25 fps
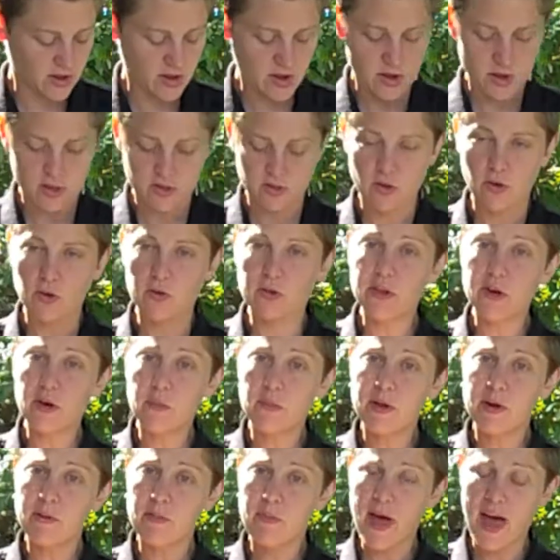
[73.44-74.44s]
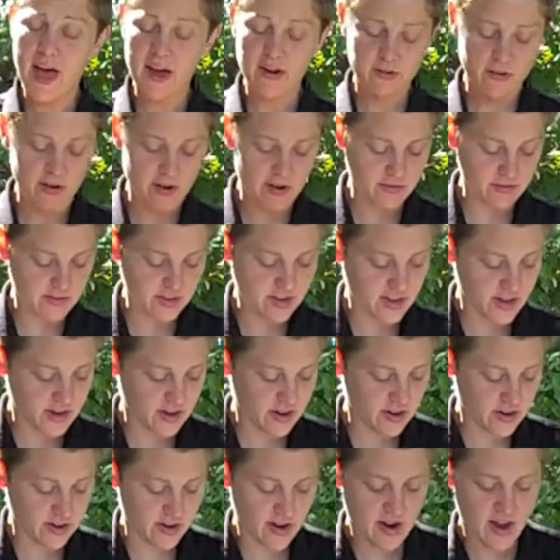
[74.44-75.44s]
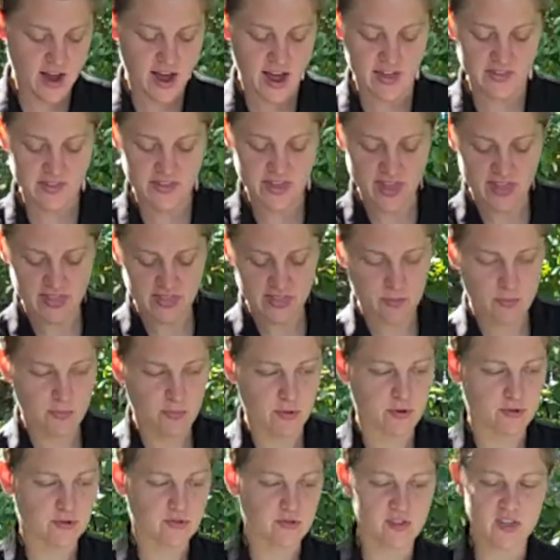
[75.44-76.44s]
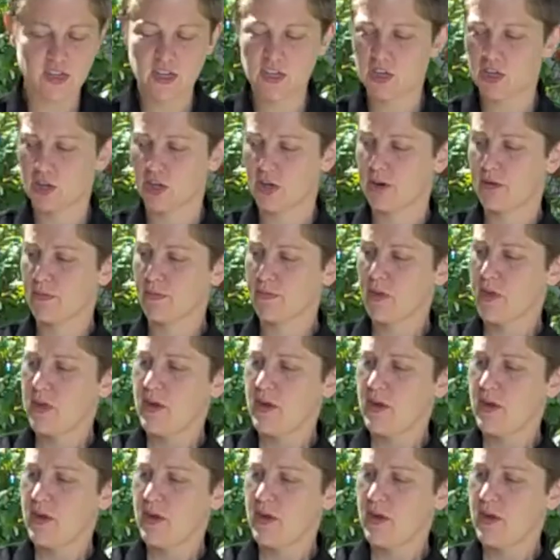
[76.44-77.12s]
So a little bit of background here and then the procedure.